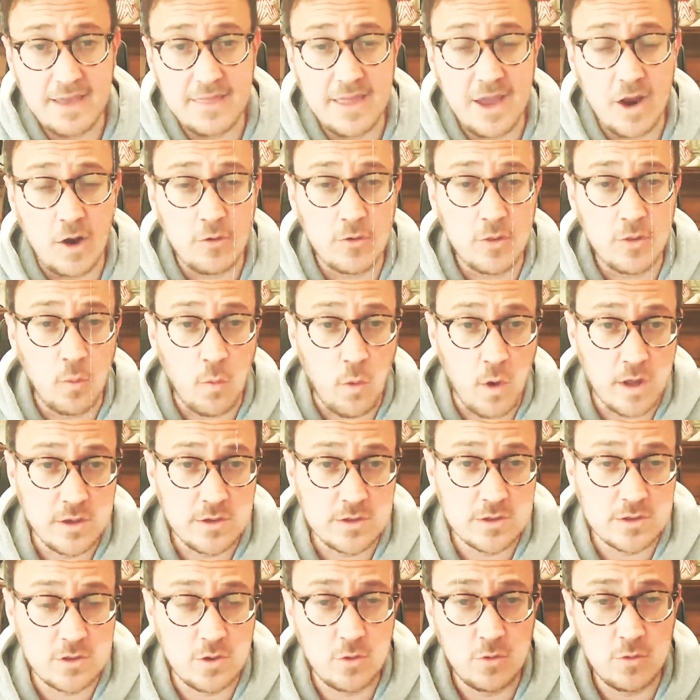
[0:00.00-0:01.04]
They're the
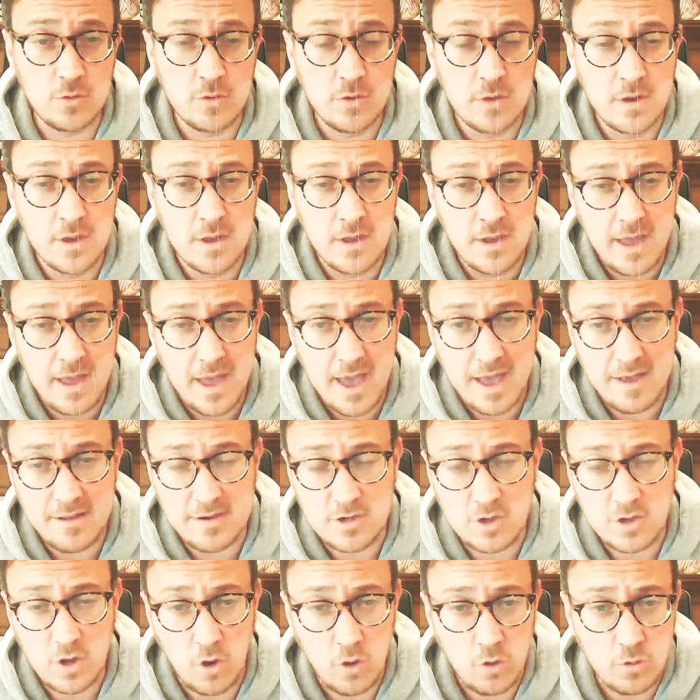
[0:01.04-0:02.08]
ones who
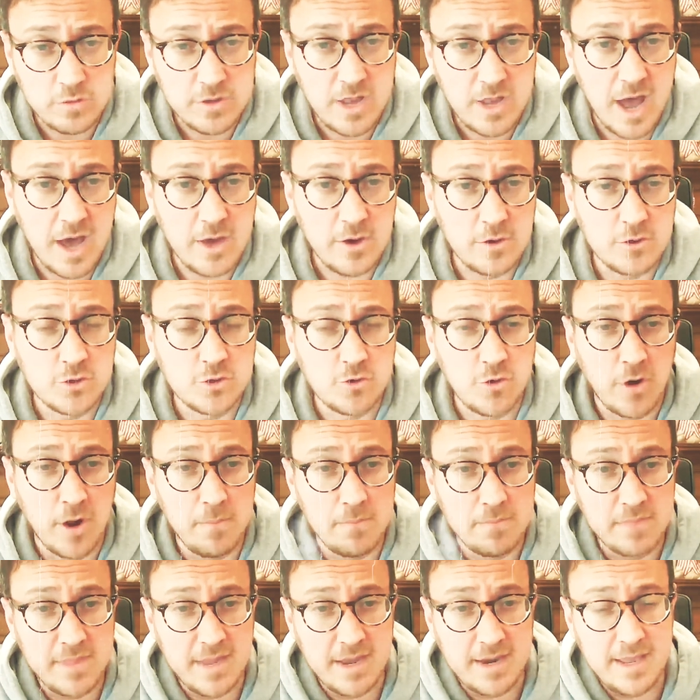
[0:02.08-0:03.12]
had told Donald
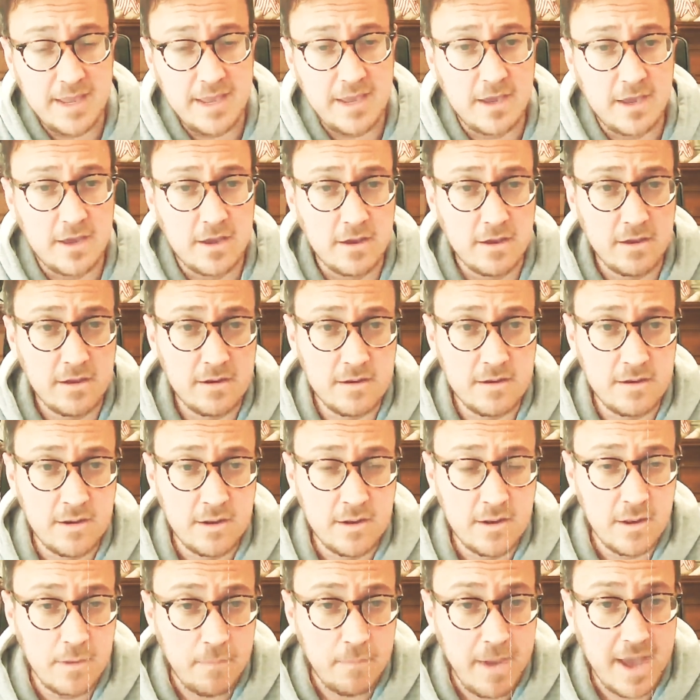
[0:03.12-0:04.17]
Trump that he
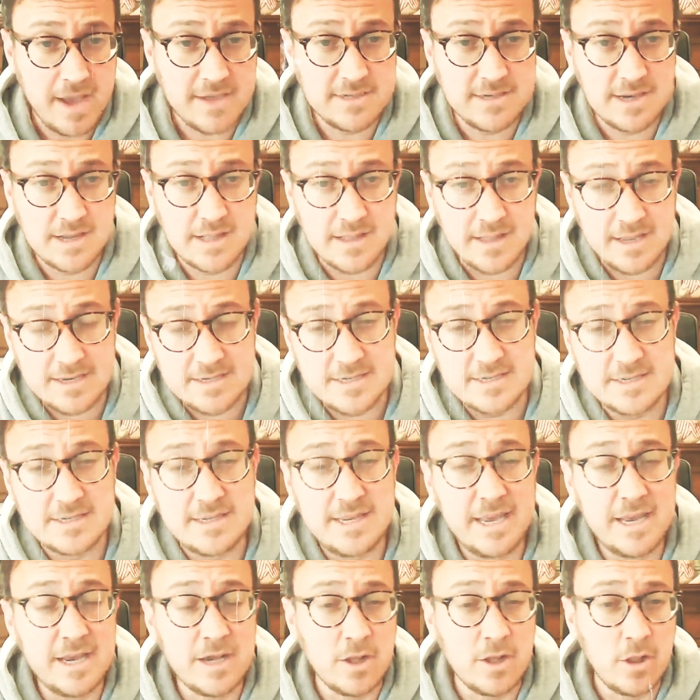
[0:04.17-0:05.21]
could basically
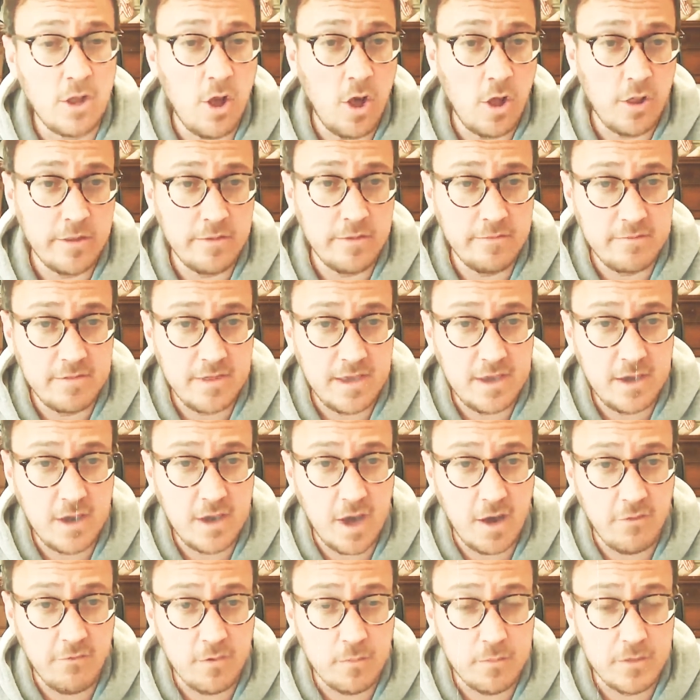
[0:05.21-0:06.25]
steal all of the
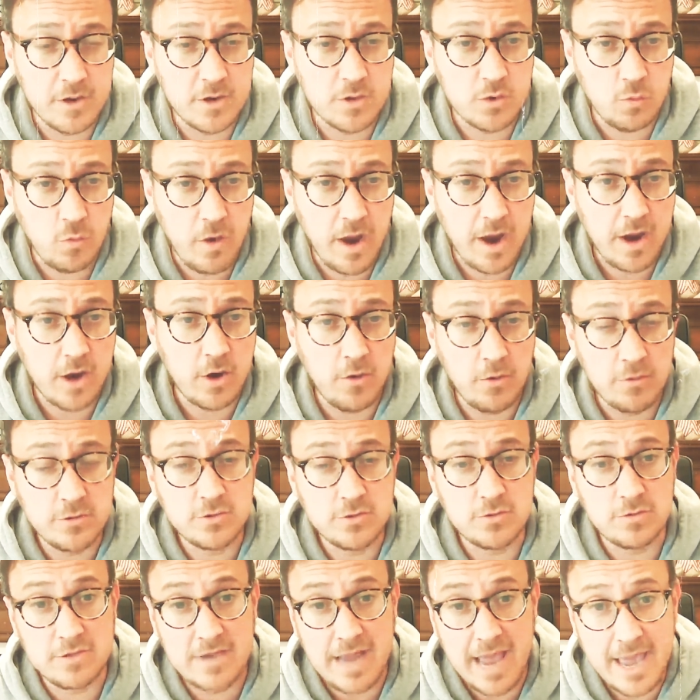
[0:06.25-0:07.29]
government
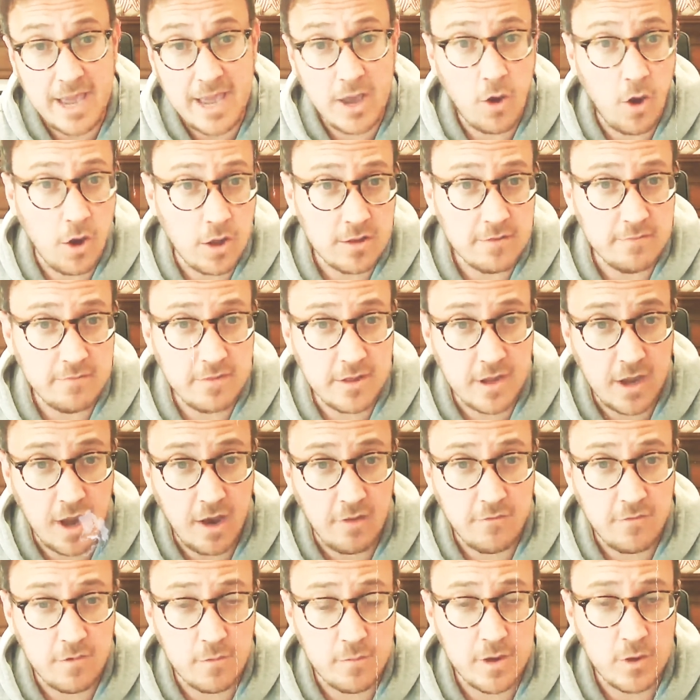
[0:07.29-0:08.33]
records or take all of the
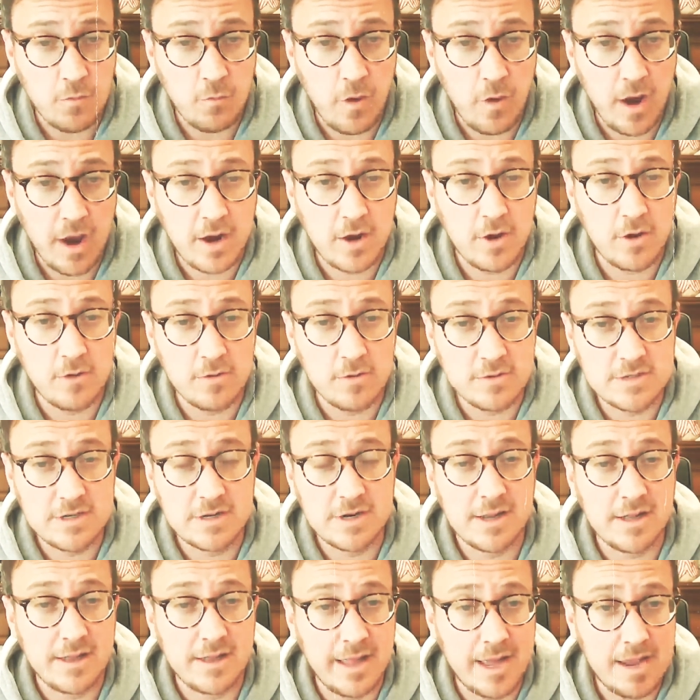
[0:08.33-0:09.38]
government records
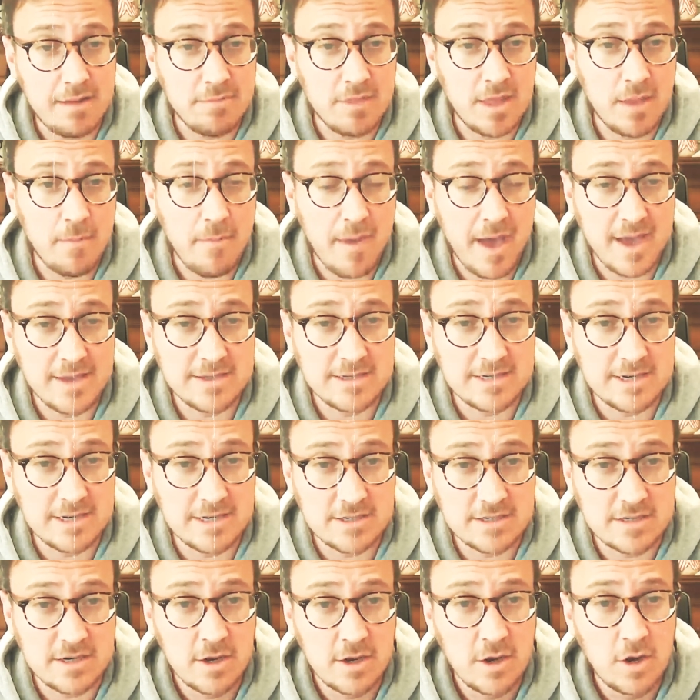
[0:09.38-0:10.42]
and claim them as
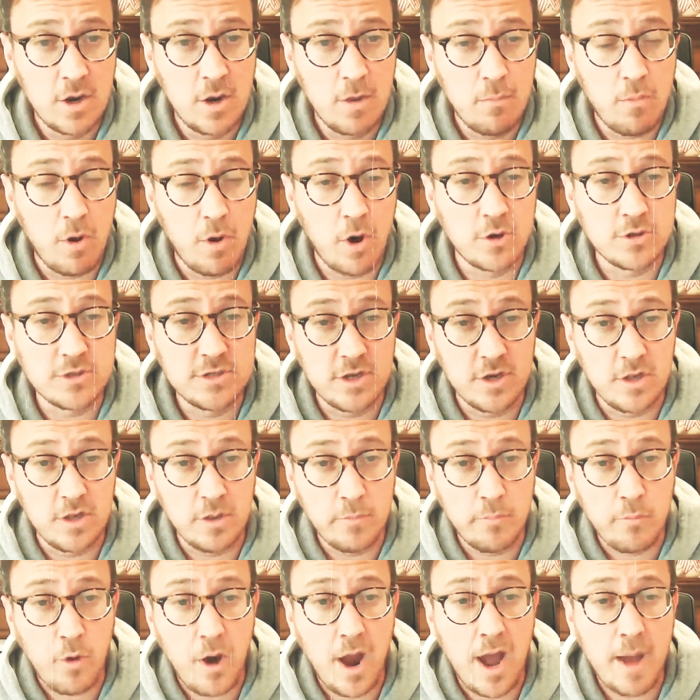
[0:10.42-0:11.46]
his personal
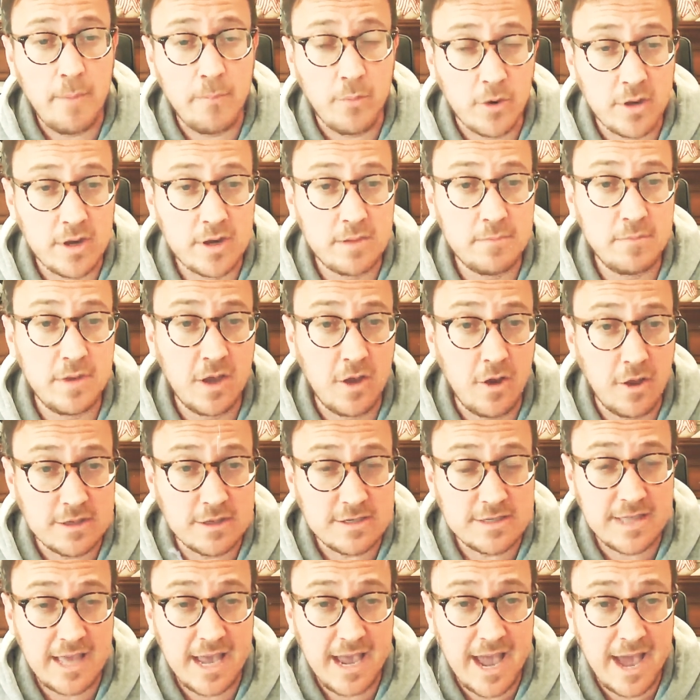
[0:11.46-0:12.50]
property
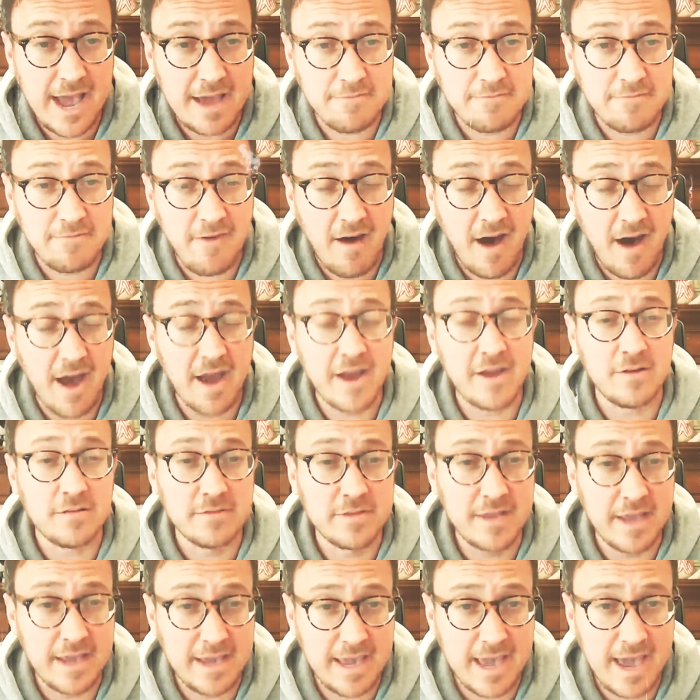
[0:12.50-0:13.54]
because they had
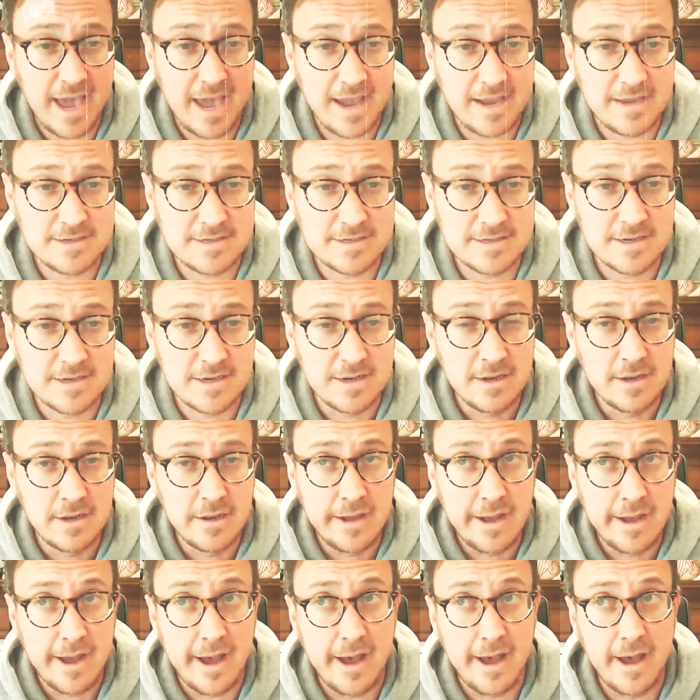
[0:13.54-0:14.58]
filed a case
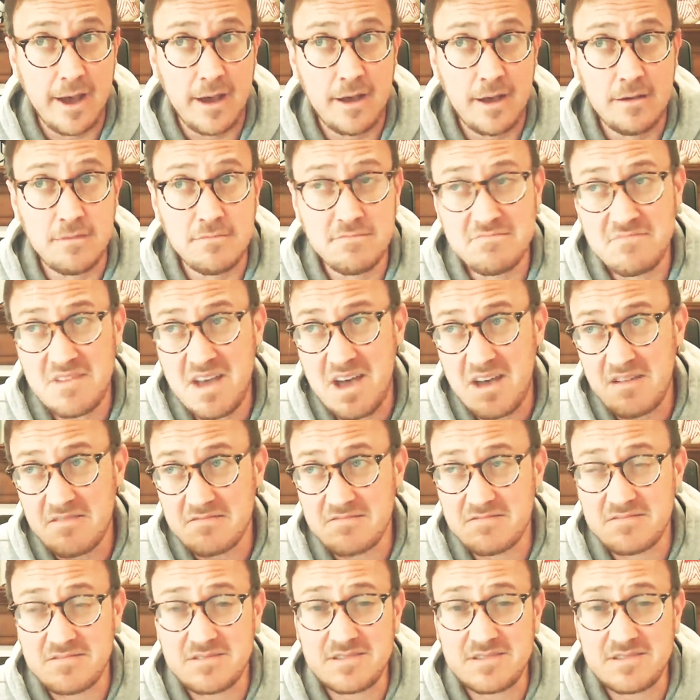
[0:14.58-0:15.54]
about